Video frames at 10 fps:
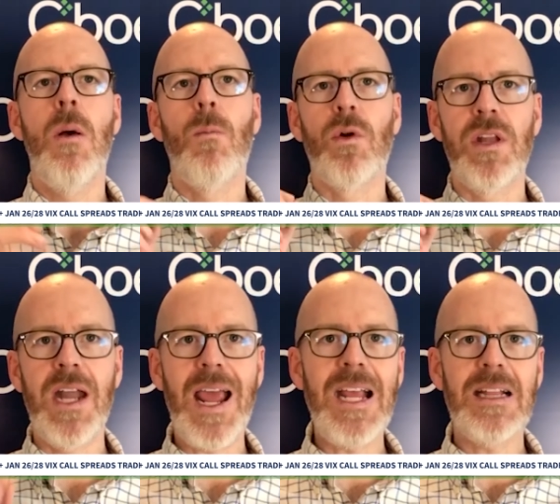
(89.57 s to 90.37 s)
More
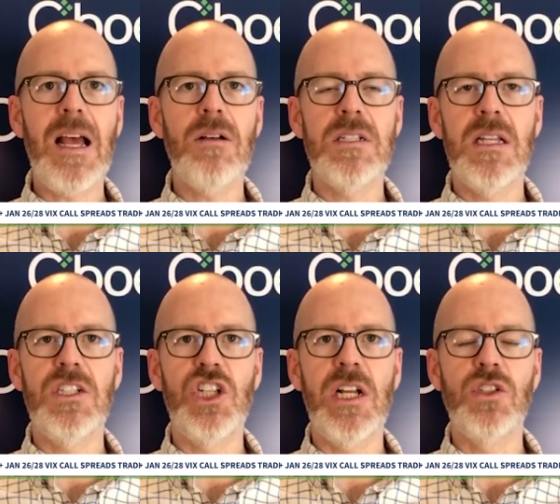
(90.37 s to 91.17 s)
than 8,000 of the
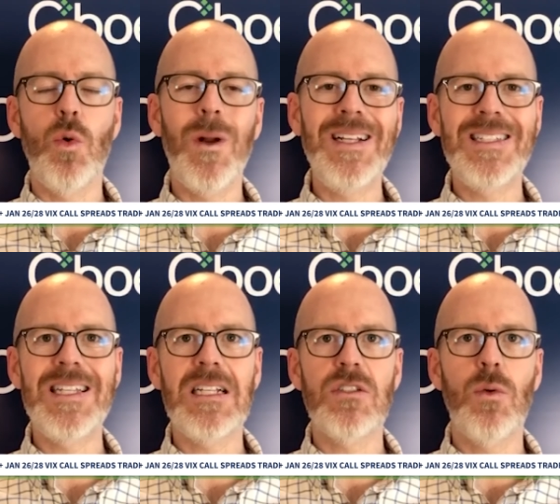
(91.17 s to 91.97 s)
Jan
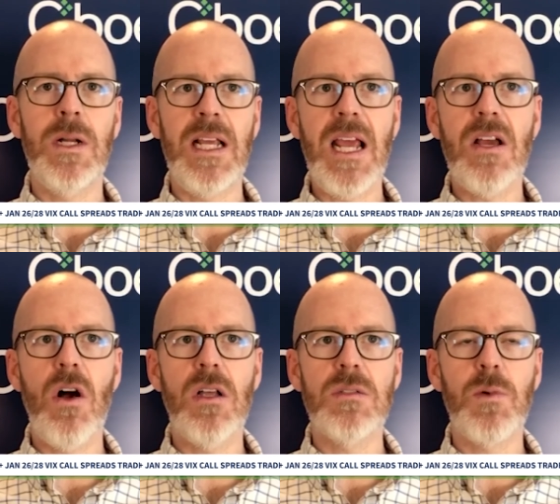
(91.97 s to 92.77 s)
26, 28
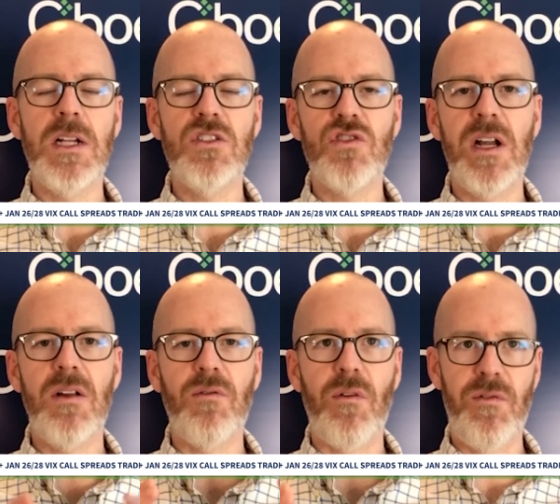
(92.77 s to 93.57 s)
call spreads
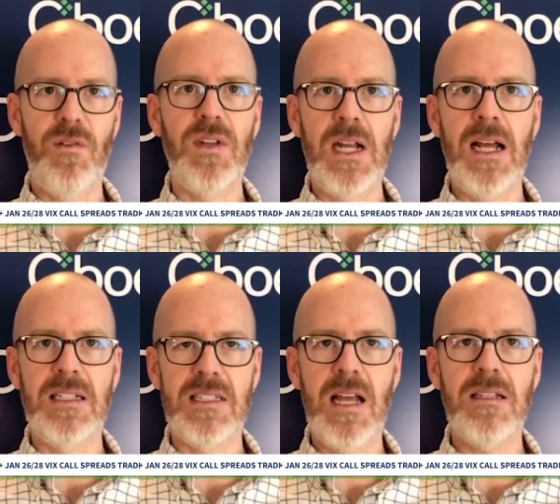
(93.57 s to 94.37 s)
traded for 59
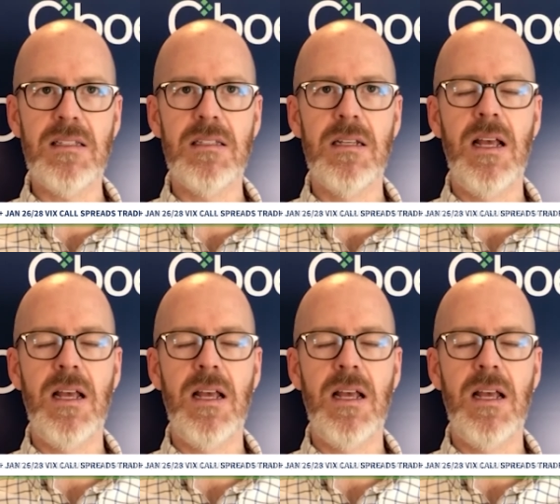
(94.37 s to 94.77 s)
cents.